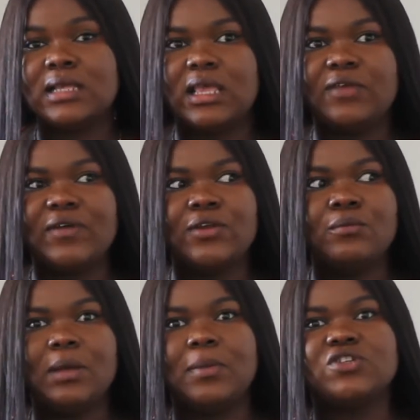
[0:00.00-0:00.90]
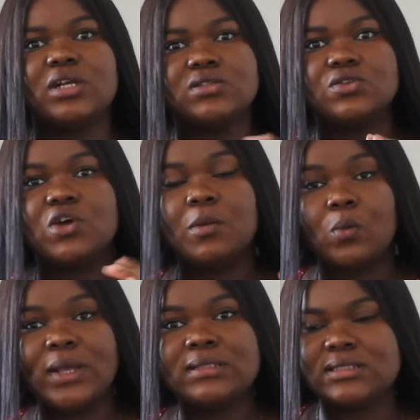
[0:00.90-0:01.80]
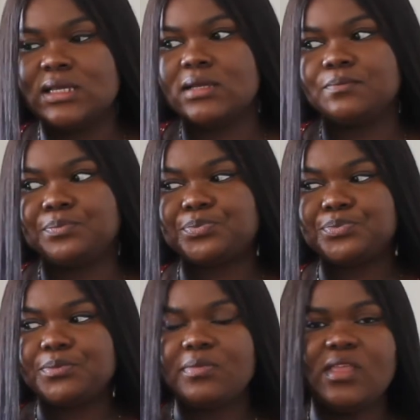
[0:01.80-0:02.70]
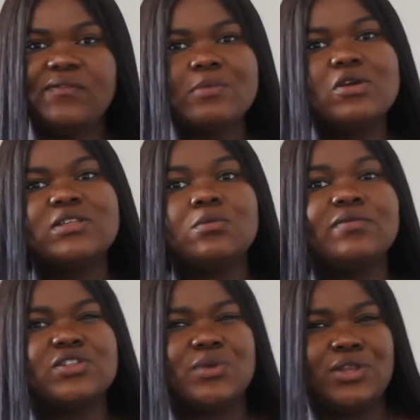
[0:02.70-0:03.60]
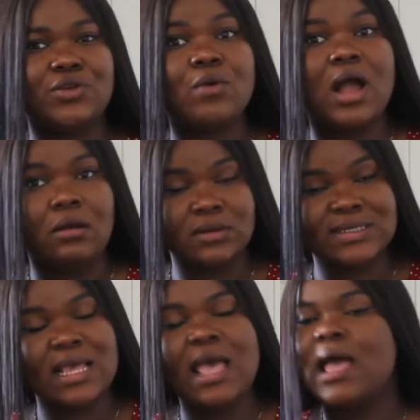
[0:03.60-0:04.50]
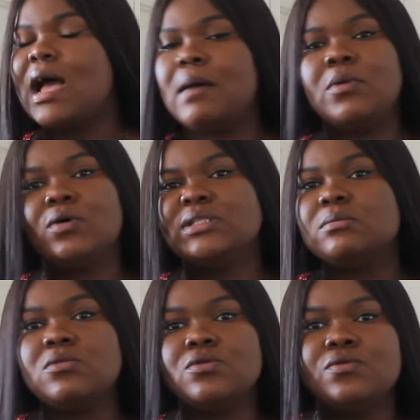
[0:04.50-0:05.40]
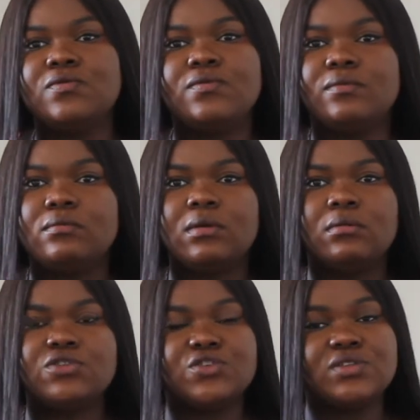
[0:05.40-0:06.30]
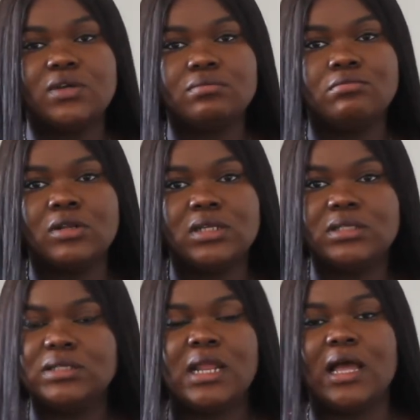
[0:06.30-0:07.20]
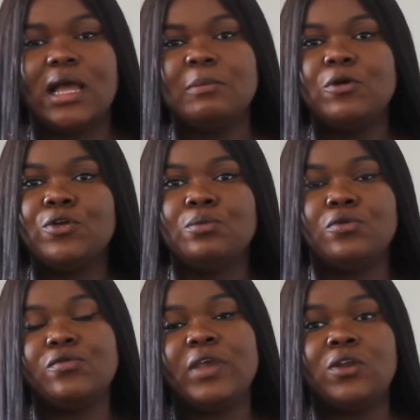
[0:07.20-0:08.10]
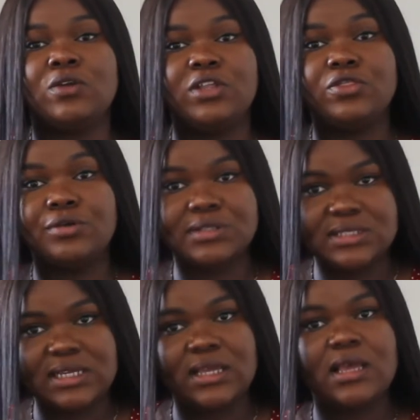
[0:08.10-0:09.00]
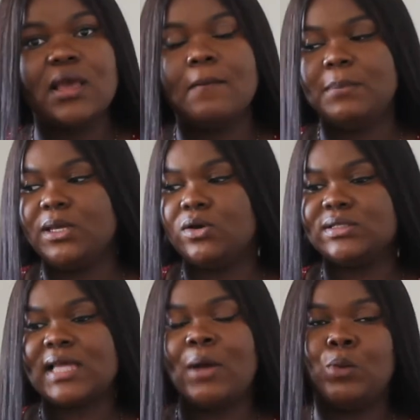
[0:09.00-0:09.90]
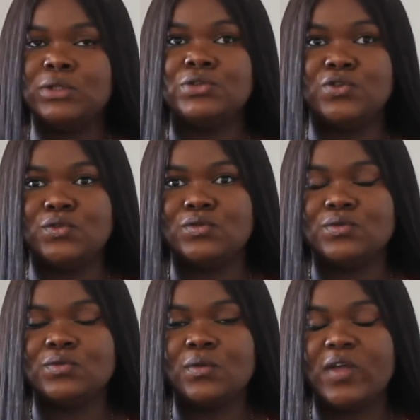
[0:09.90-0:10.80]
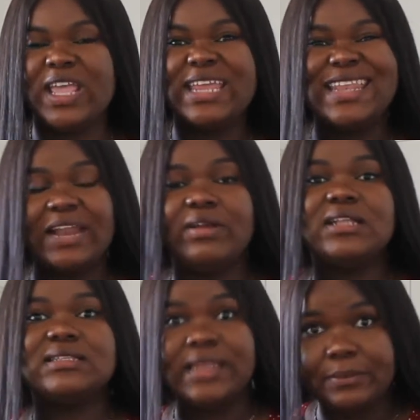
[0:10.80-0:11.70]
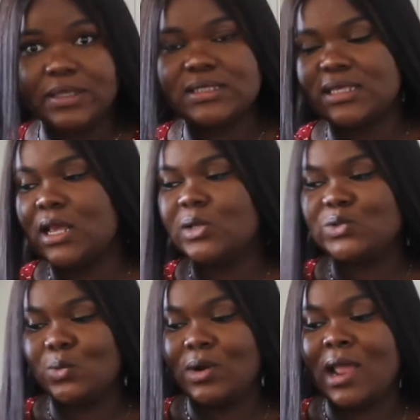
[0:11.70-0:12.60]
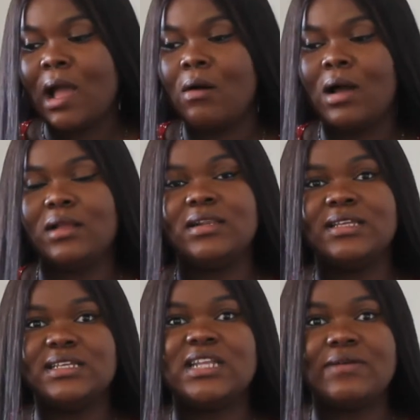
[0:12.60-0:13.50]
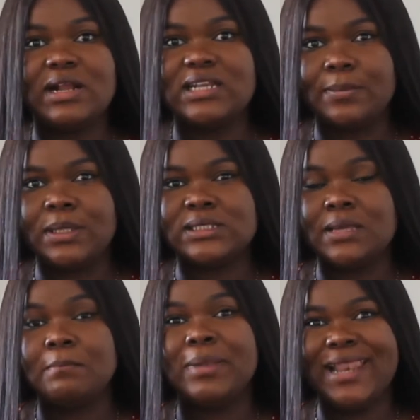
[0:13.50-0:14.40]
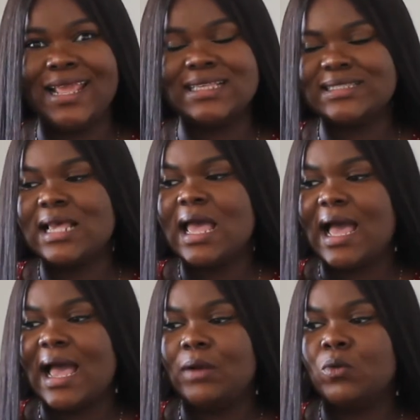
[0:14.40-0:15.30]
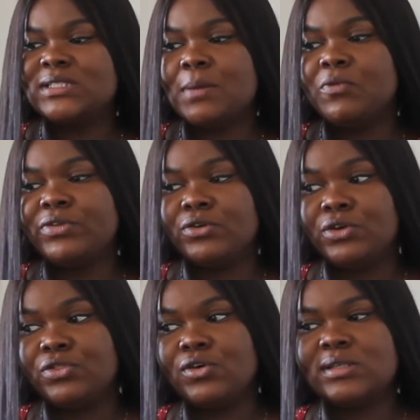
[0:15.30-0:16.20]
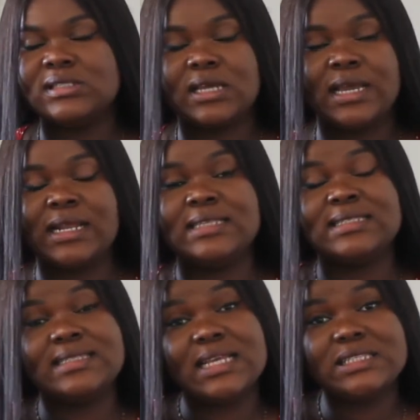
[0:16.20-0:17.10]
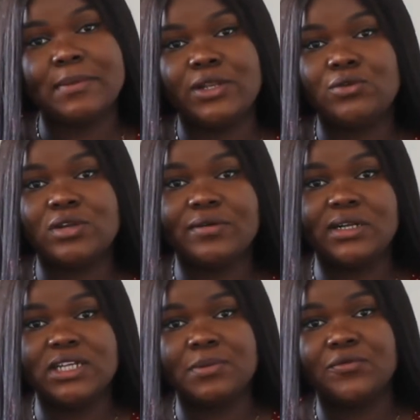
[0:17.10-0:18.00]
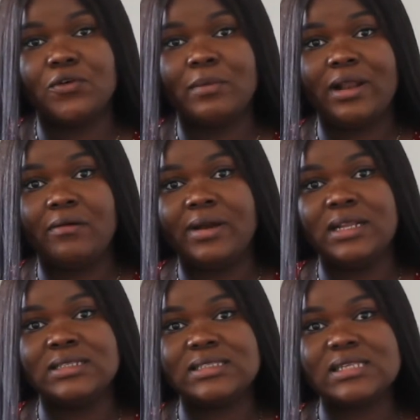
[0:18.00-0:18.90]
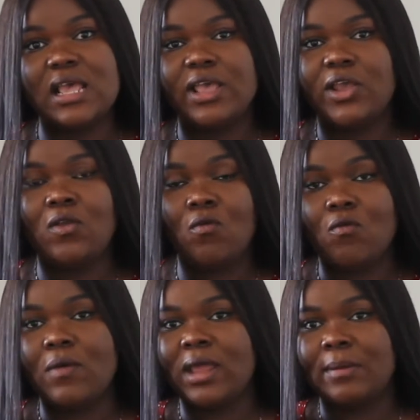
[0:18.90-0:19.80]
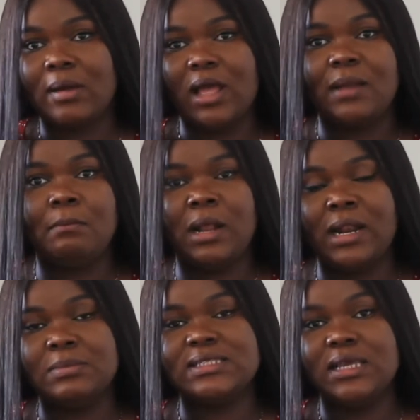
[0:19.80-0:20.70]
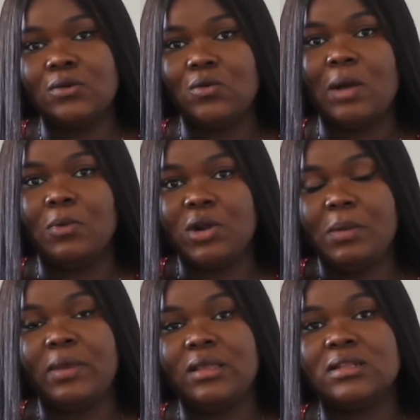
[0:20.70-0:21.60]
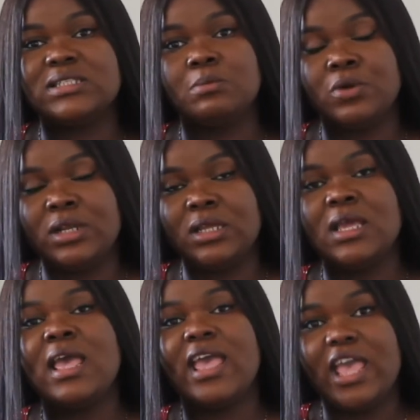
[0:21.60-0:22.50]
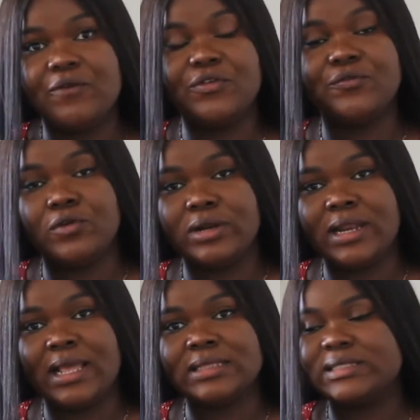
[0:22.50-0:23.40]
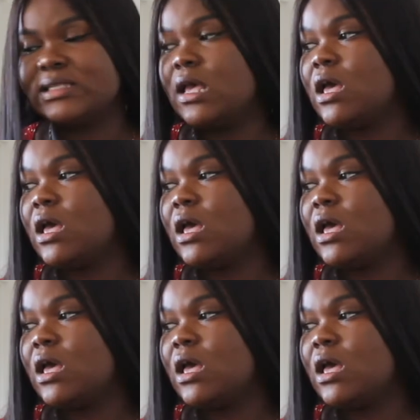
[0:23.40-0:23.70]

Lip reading: If I know my paycheck is going to come on Wednesday, I'm going to move into a new house. I'm not going to move Tuesday, Monday. No, I'm going to move in on a Thursday, because I want to do a direct debit. So now there's a direct debit in place, and once I move in on a Thursday and I set my new direct debit for my rent, and I'm saying, oh, I'm going to be paying this money every fortnight,